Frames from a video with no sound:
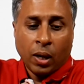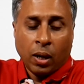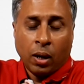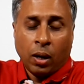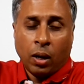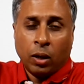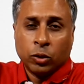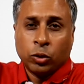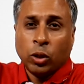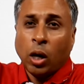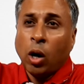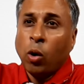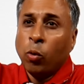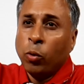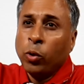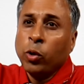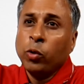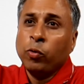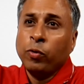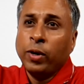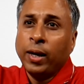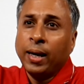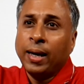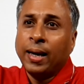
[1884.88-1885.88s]
So how
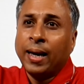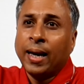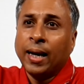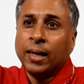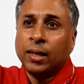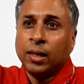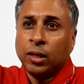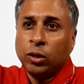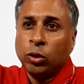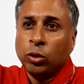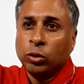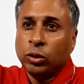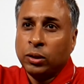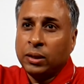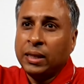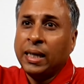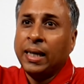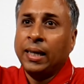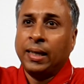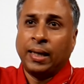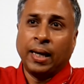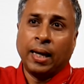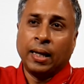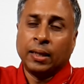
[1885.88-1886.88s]
do we get those
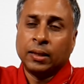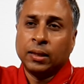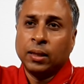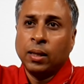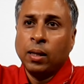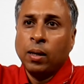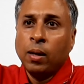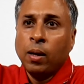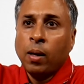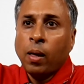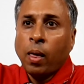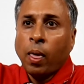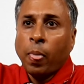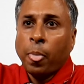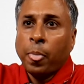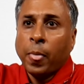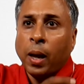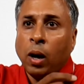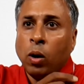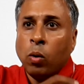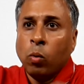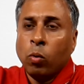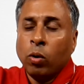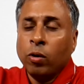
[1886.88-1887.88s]
details?
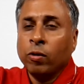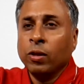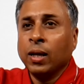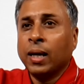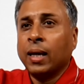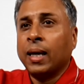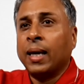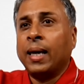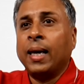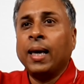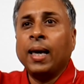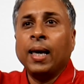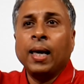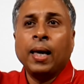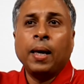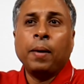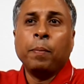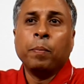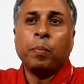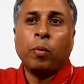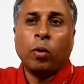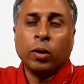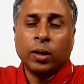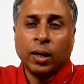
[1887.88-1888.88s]
Now, one of the key
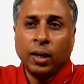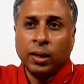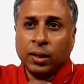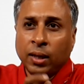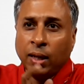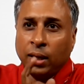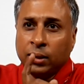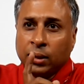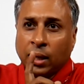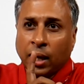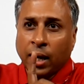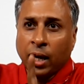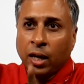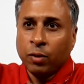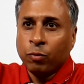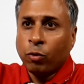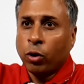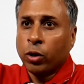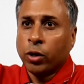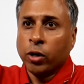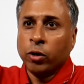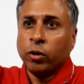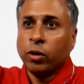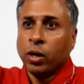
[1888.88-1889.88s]
important things again,
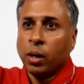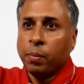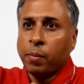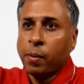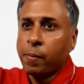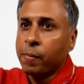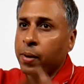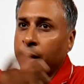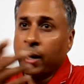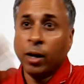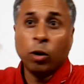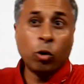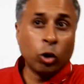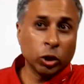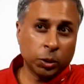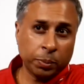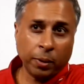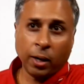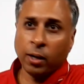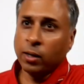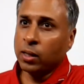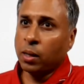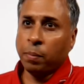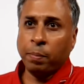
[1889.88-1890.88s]
what you have to remember, it goes
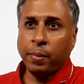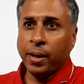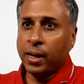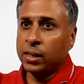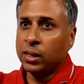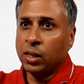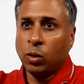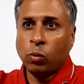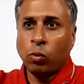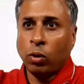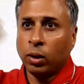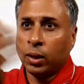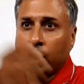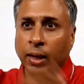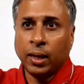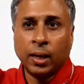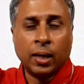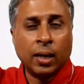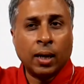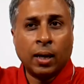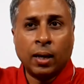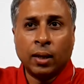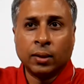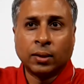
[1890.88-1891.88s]
back to the basic what I
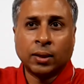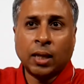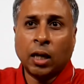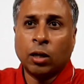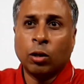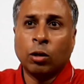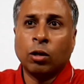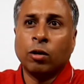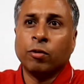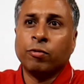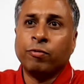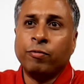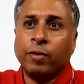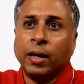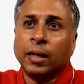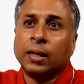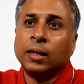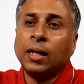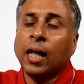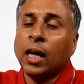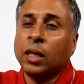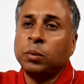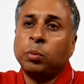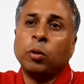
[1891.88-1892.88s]
started off
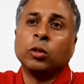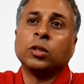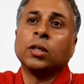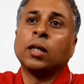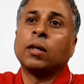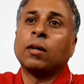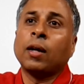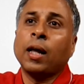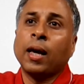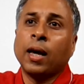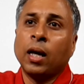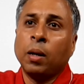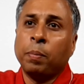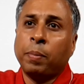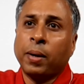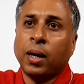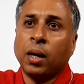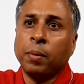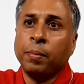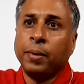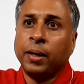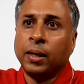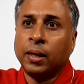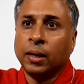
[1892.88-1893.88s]
with, the exposure triangle
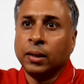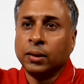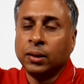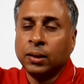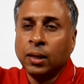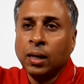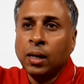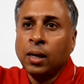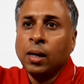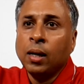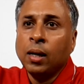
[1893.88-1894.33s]
parameters.